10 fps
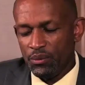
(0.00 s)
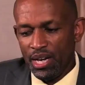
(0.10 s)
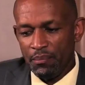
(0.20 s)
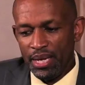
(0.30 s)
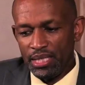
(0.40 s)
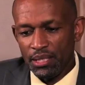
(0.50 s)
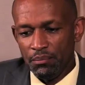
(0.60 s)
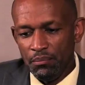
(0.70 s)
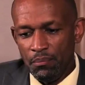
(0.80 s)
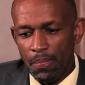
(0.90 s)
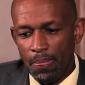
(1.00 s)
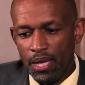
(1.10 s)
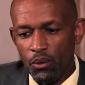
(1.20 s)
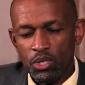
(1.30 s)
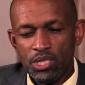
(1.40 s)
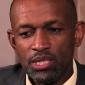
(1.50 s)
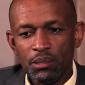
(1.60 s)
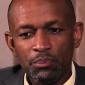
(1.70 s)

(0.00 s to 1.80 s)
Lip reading: And when I met him, he wasn't the